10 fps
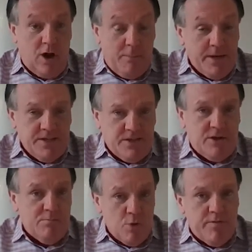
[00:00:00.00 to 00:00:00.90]
companies that
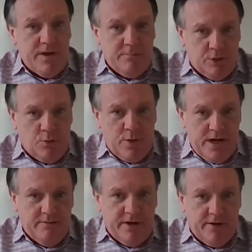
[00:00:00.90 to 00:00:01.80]
are moving
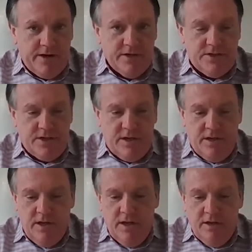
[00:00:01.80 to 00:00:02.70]
between various
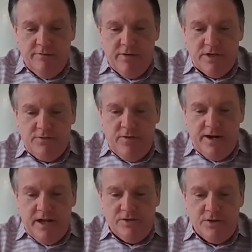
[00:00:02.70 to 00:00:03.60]

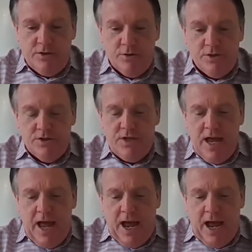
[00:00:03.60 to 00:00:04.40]
financial institutions.